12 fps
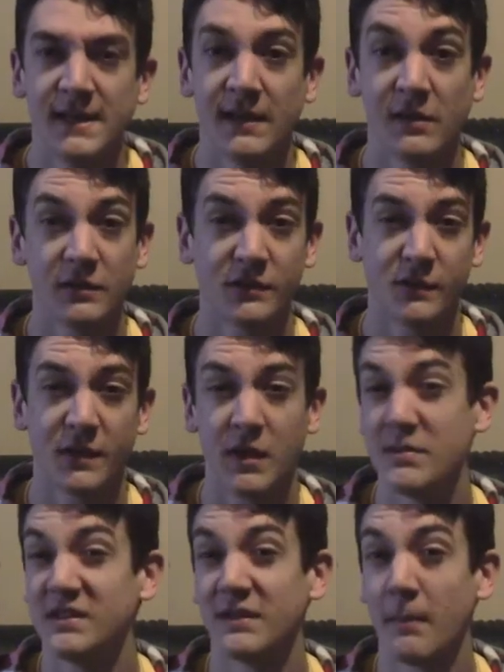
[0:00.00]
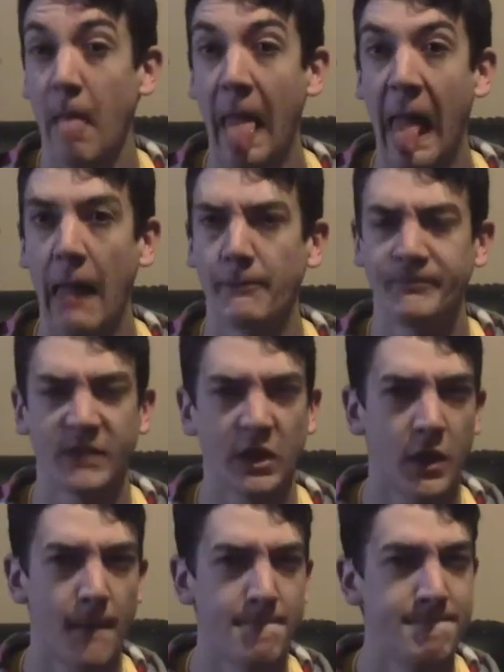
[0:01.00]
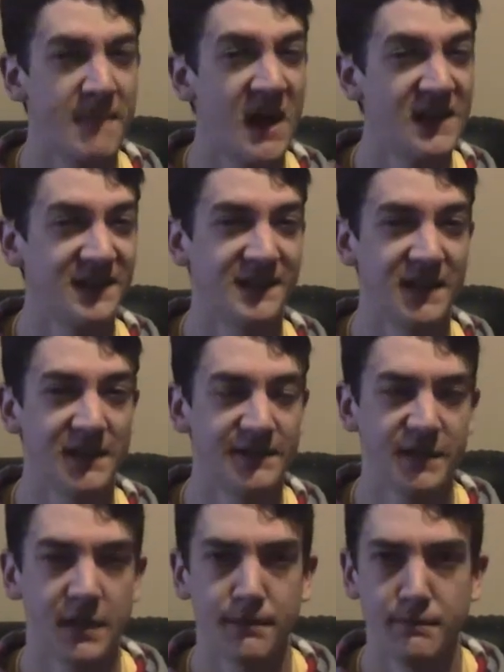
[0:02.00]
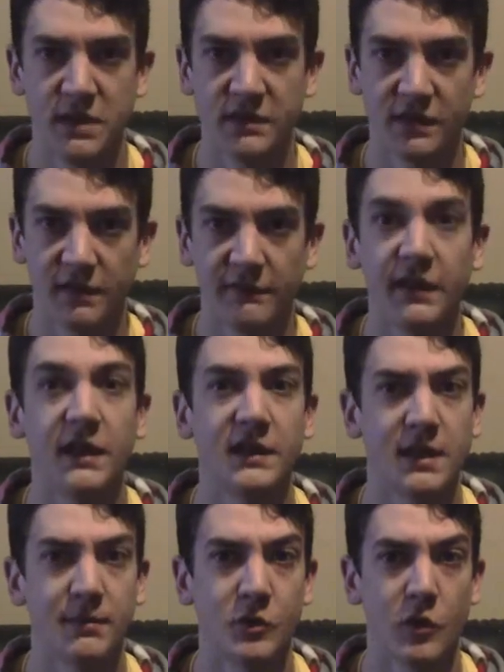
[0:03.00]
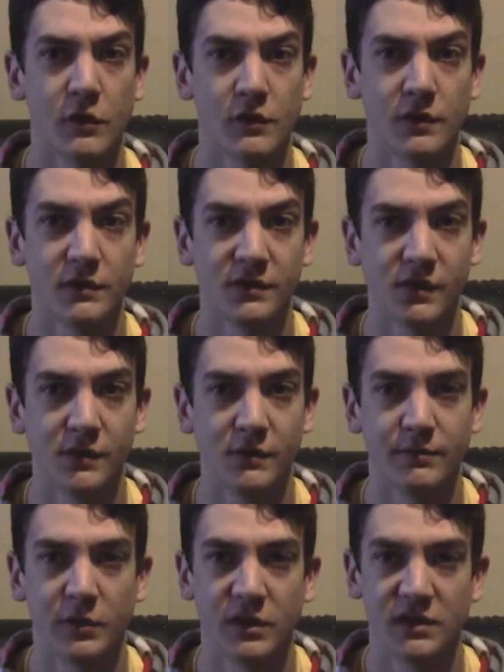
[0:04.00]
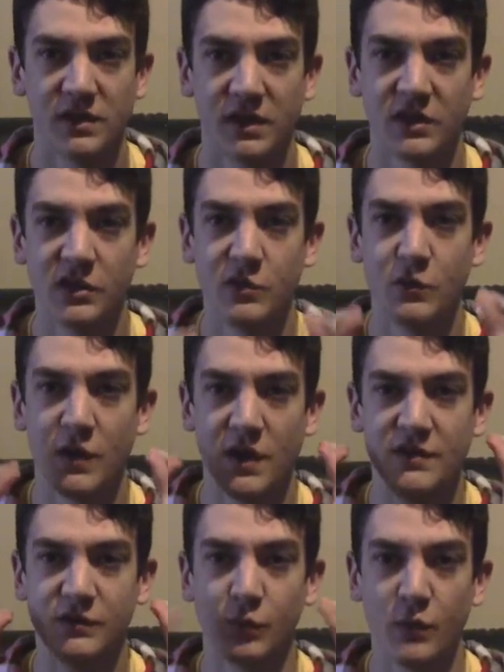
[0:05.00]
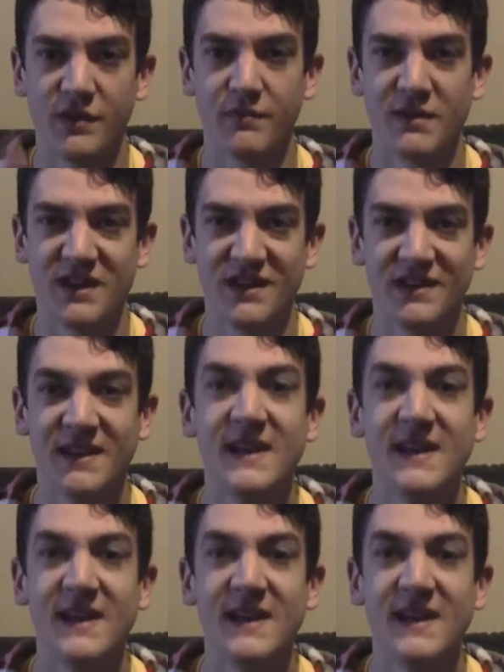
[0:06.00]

And also, I got myself, a camcorder. So, I'm going to take you guys with me.